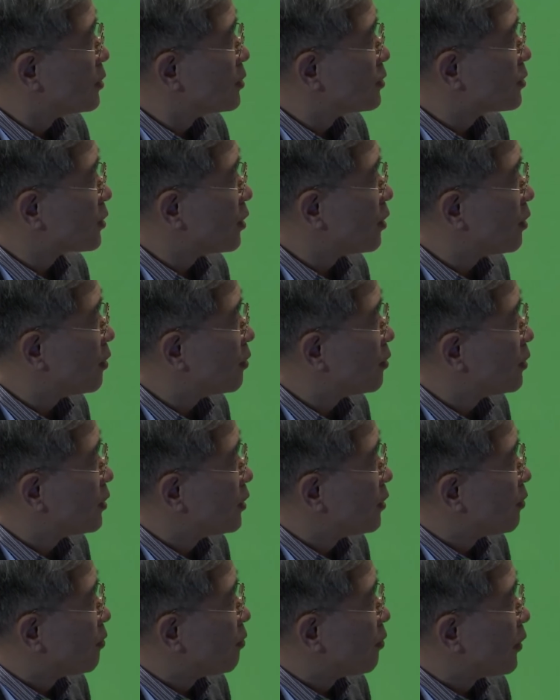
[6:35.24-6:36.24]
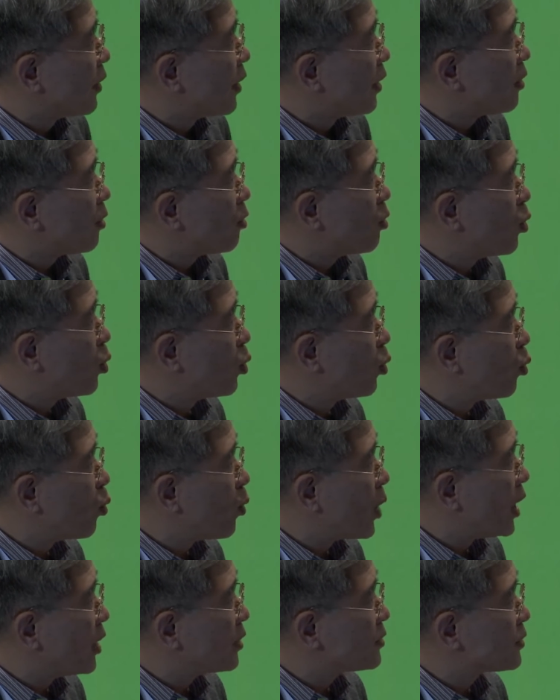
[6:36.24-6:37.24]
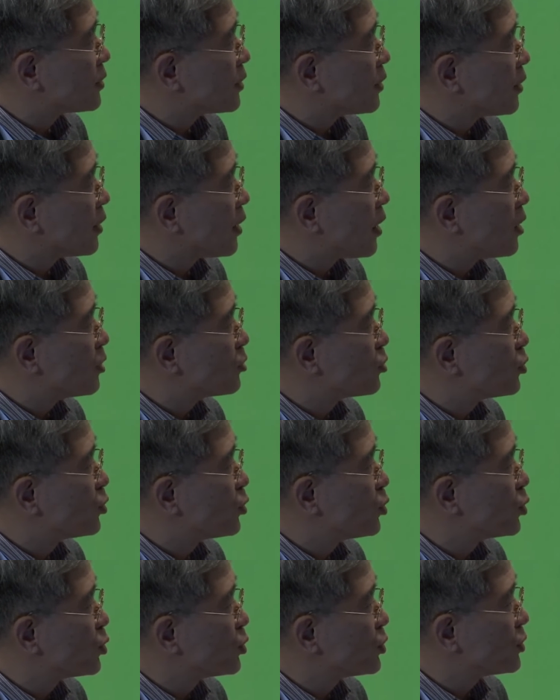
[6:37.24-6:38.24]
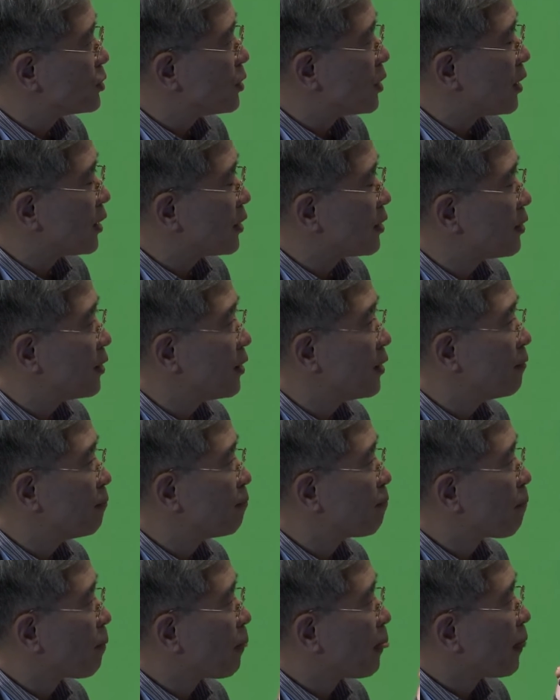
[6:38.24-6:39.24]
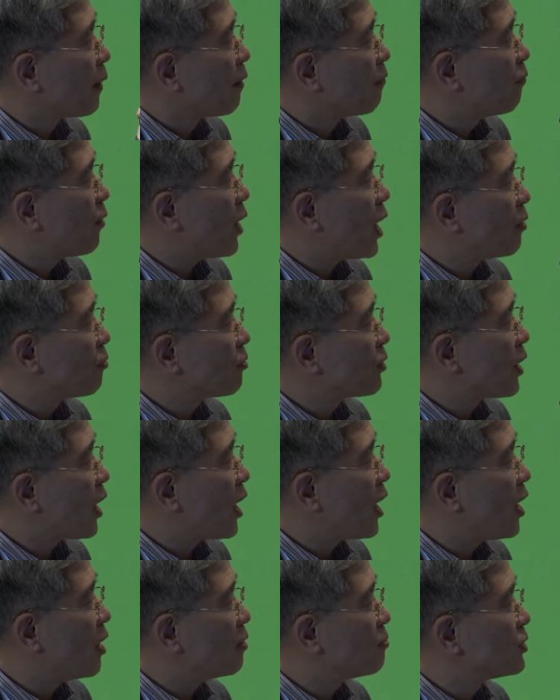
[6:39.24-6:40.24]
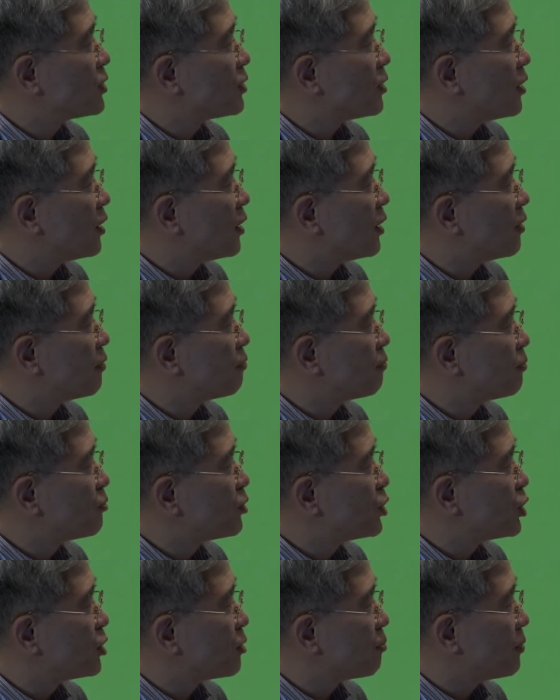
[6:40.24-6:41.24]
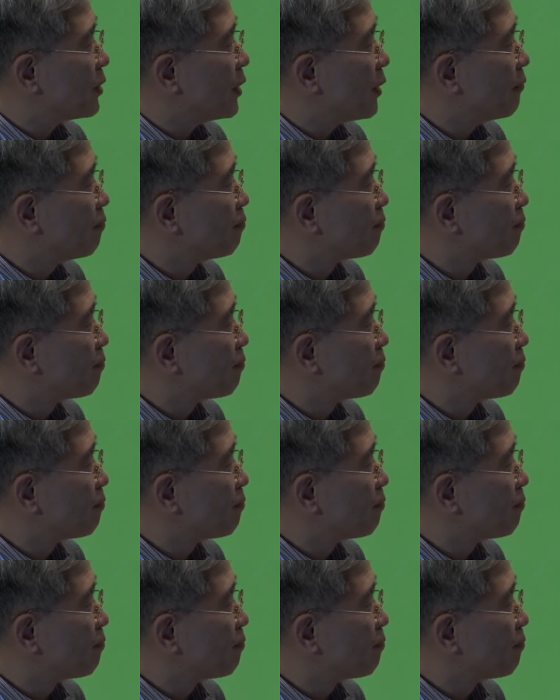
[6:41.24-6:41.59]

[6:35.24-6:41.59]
So their whole wealth constitutes like 5 times of GDP.